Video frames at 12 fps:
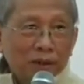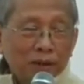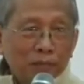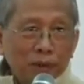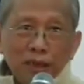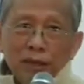
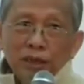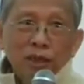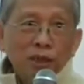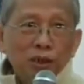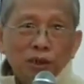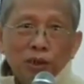Means
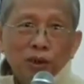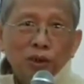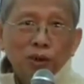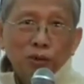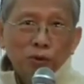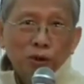
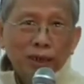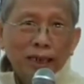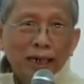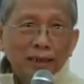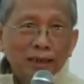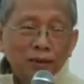no more
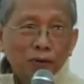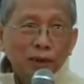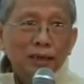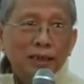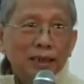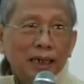dust. What
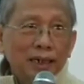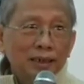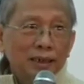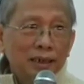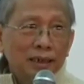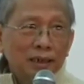is
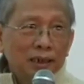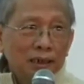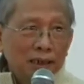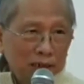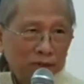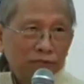dust?
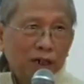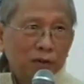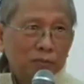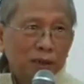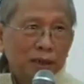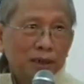
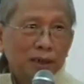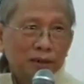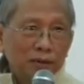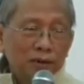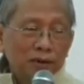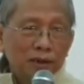Defilement and
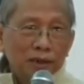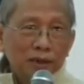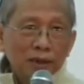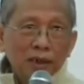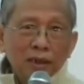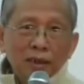all those things.